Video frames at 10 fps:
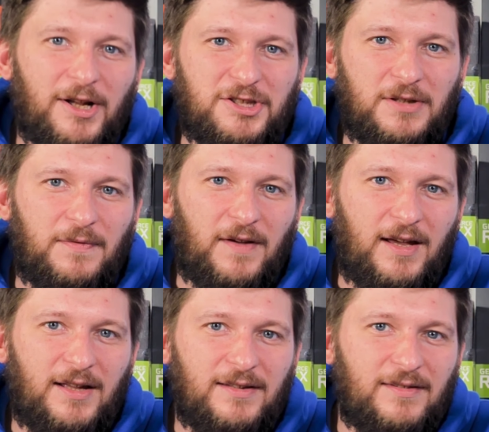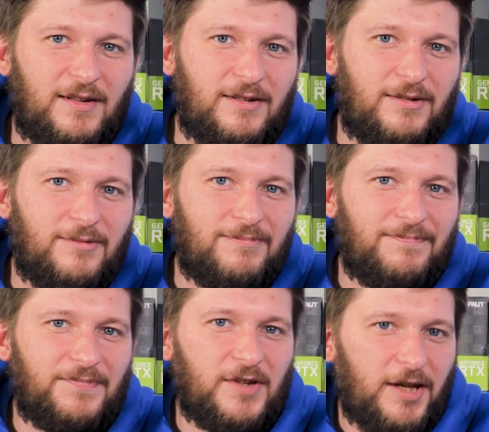budget fans and
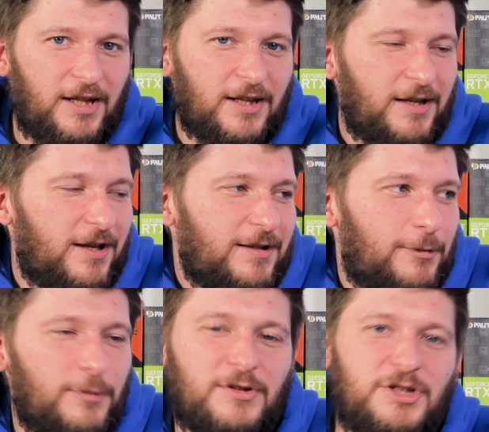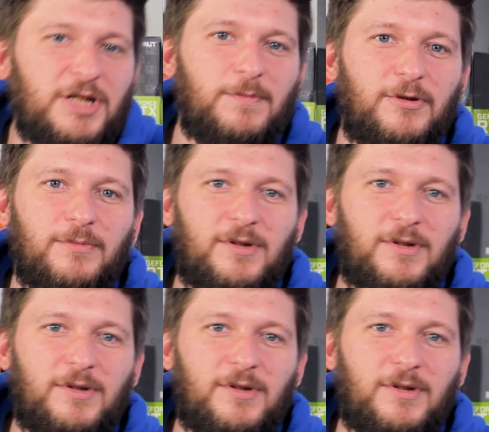it, it, it looks cheap to